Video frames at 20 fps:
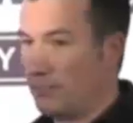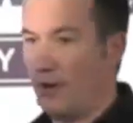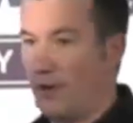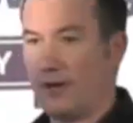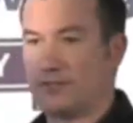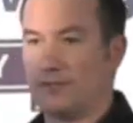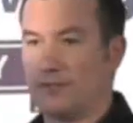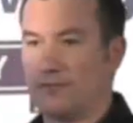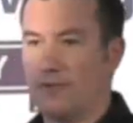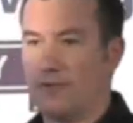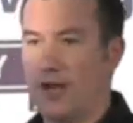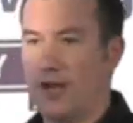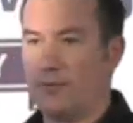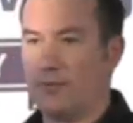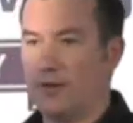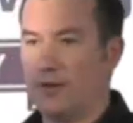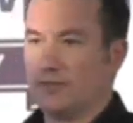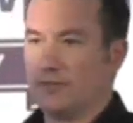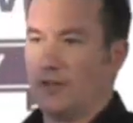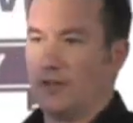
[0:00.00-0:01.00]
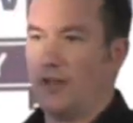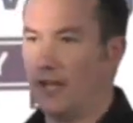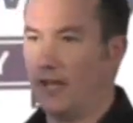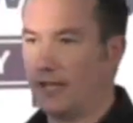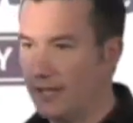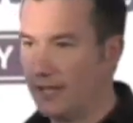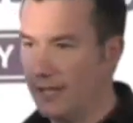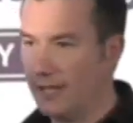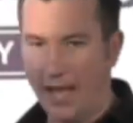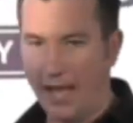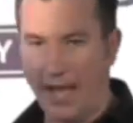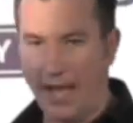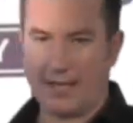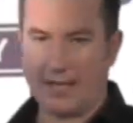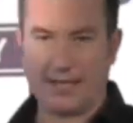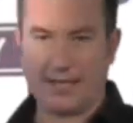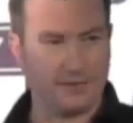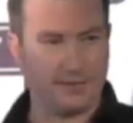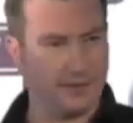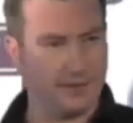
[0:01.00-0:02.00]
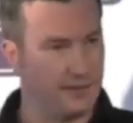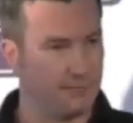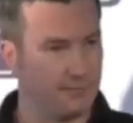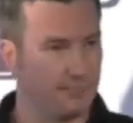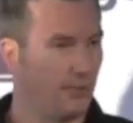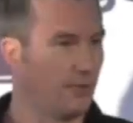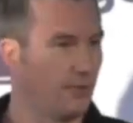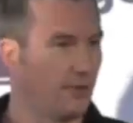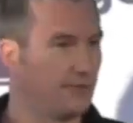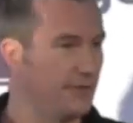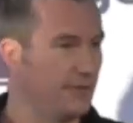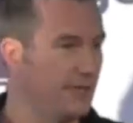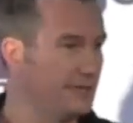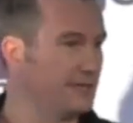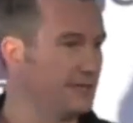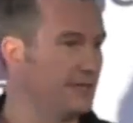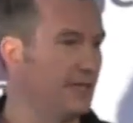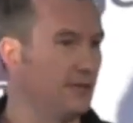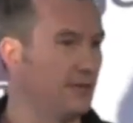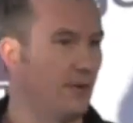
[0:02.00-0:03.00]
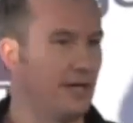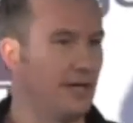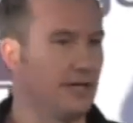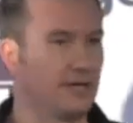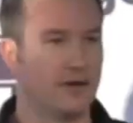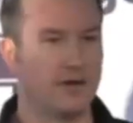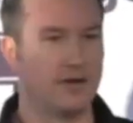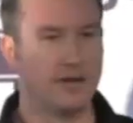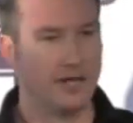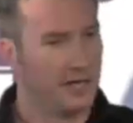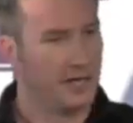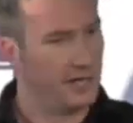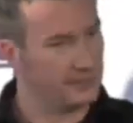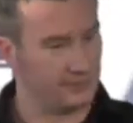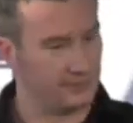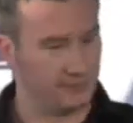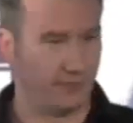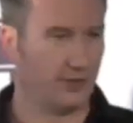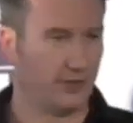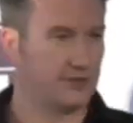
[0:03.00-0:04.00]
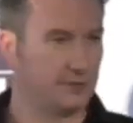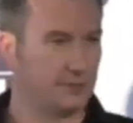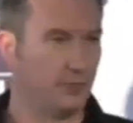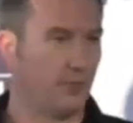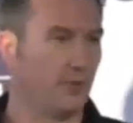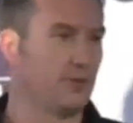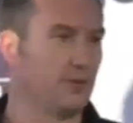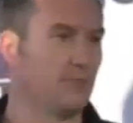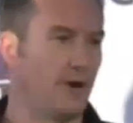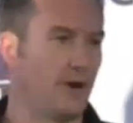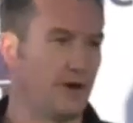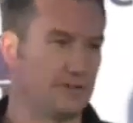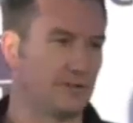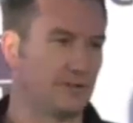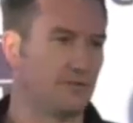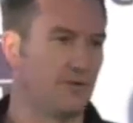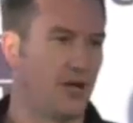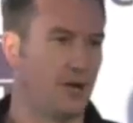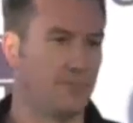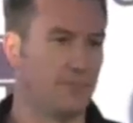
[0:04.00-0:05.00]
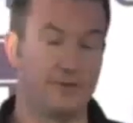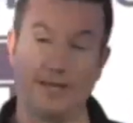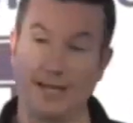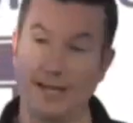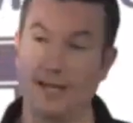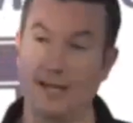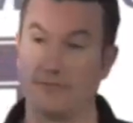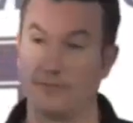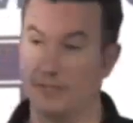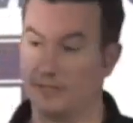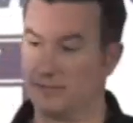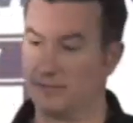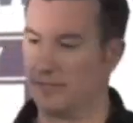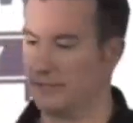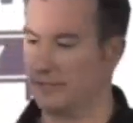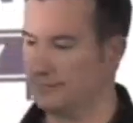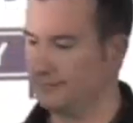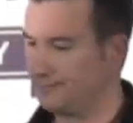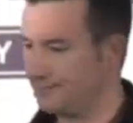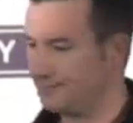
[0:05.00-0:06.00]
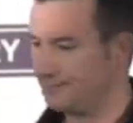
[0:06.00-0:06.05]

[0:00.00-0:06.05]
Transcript: Microsoft library. It's not like a hacky thing you pull off the internet and away you go. It's a fully supported Microsoft library. They love this thing.